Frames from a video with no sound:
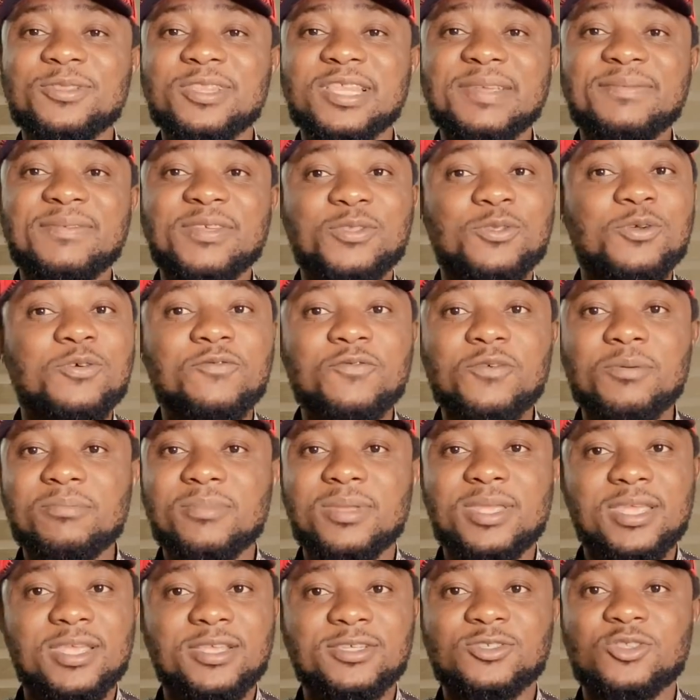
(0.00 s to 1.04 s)
Davido for
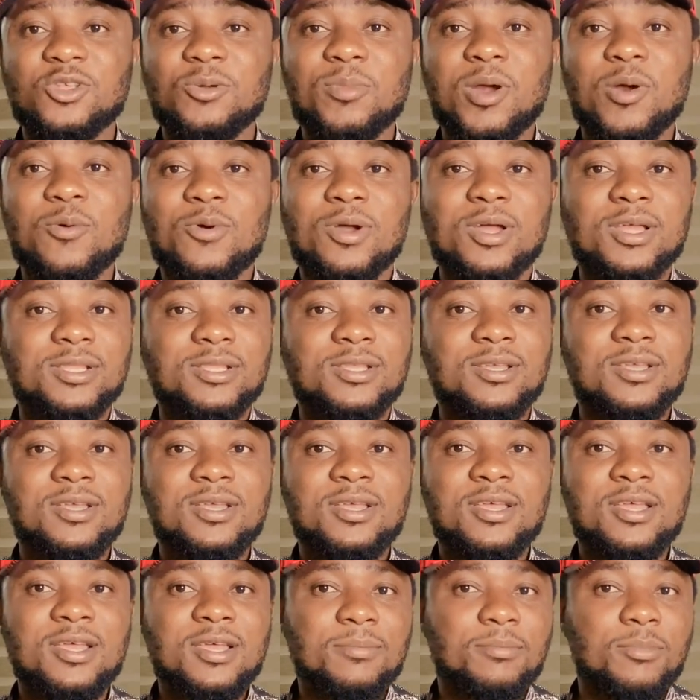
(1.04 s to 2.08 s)
me is number one.
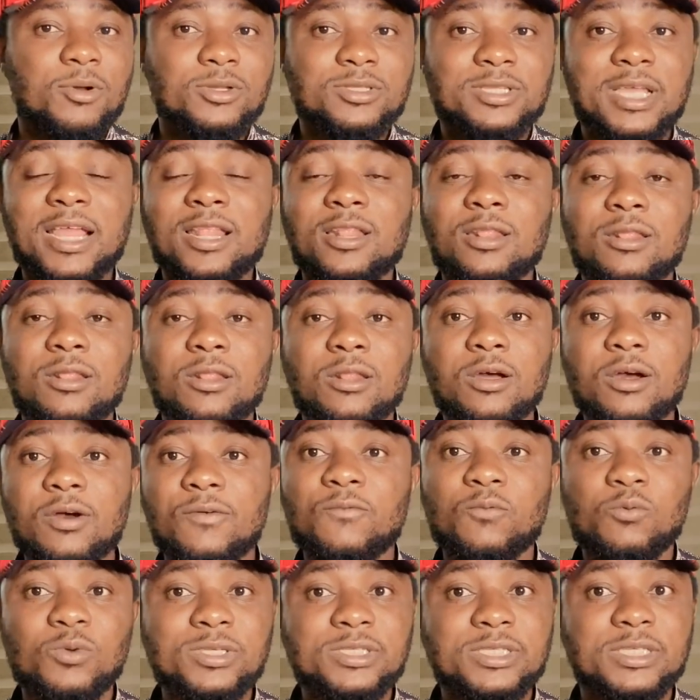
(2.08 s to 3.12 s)
But I
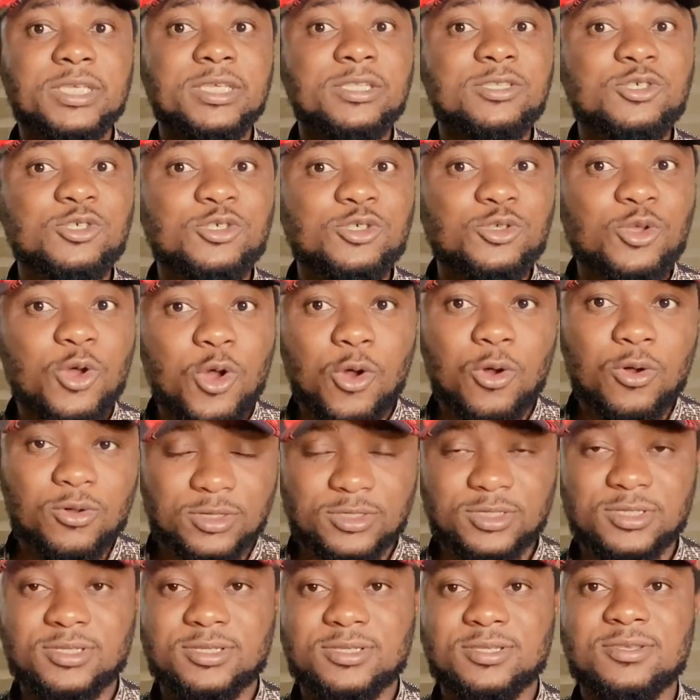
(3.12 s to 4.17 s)
love Wizkid
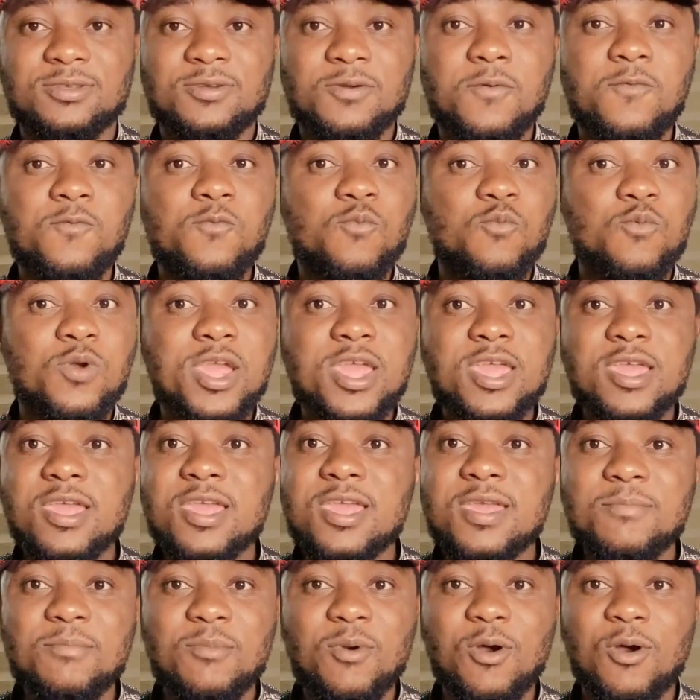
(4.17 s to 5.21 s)
songs
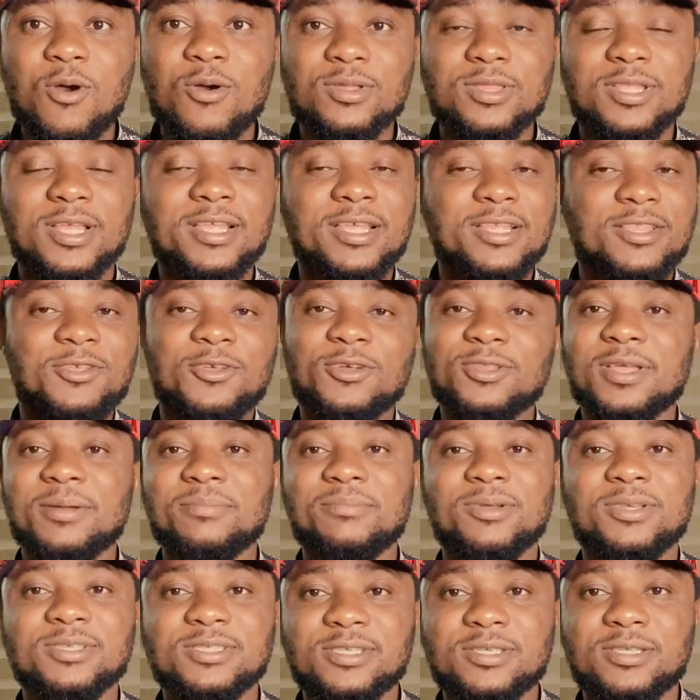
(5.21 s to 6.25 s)
way more than any other
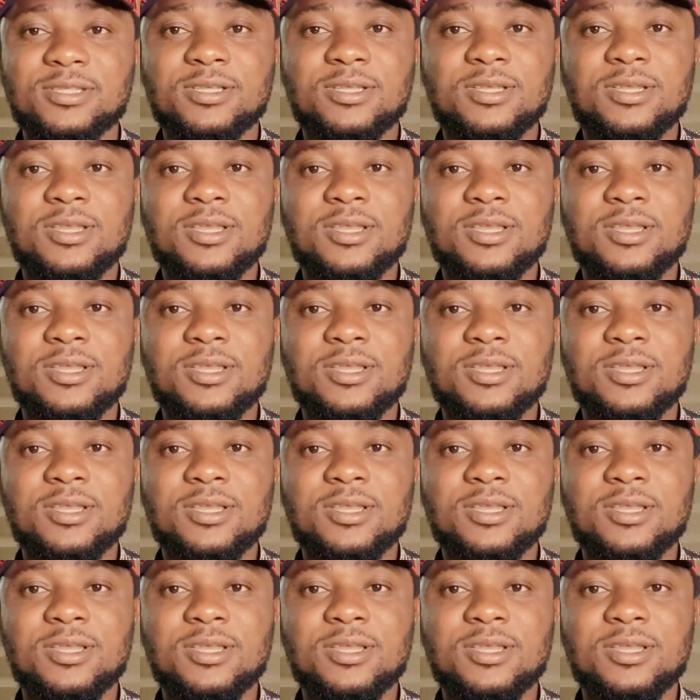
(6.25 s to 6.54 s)
person.